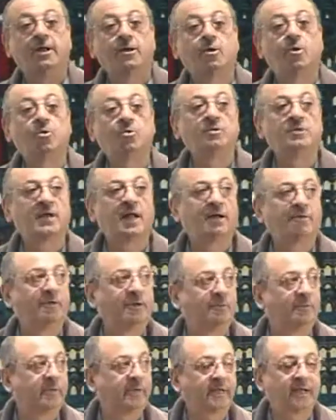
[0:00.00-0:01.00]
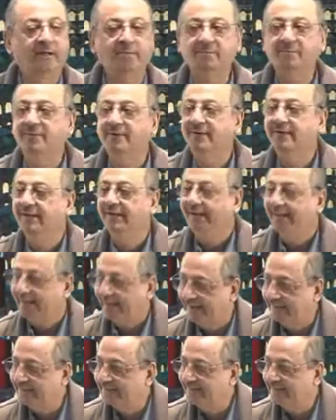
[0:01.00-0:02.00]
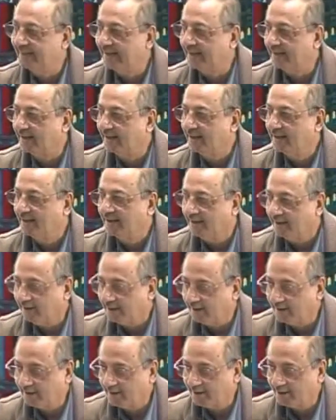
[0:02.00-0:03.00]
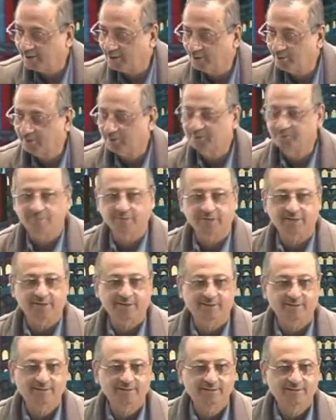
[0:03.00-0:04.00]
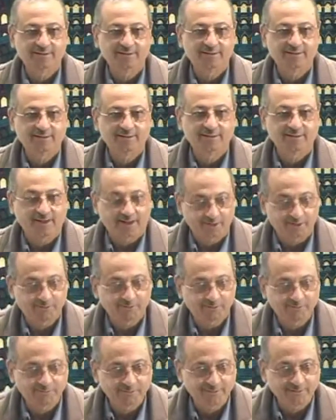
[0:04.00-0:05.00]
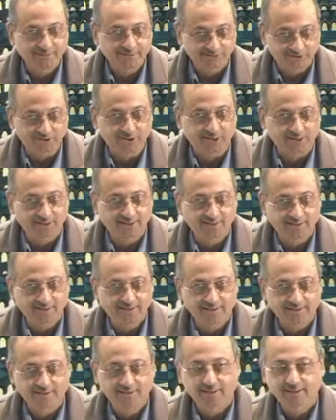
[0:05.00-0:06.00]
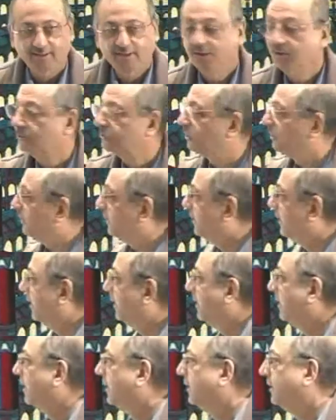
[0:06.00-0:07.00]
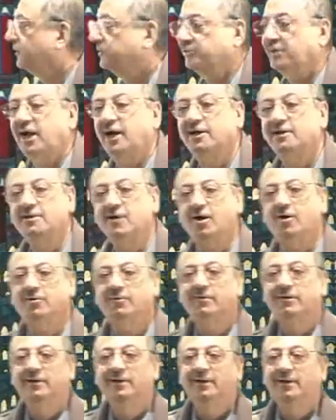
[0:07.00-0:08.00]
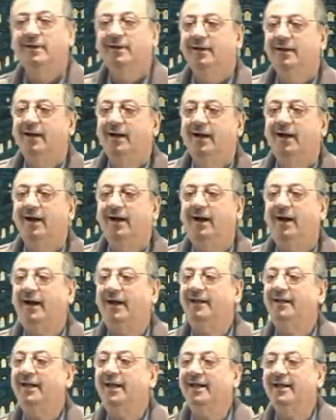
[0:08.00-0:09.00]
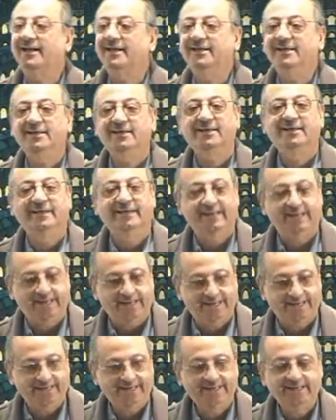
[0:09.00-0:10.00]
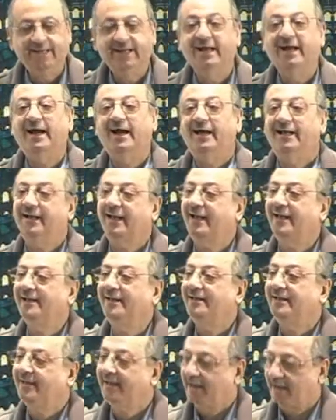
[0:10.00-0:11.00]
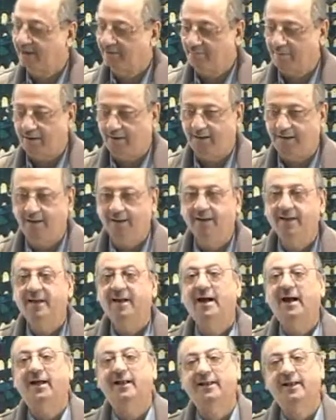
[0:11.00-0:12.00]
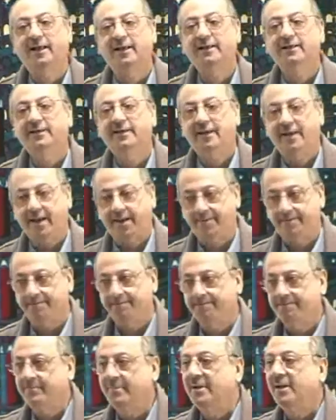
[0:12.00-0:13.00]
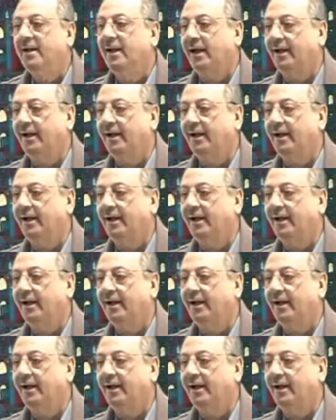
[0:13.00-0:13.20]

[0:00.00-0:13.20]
and hunna will become hinna. Are you with me? Are you with me? Inshallah. So brother, start now. Alayhi, alayhima, alayhim,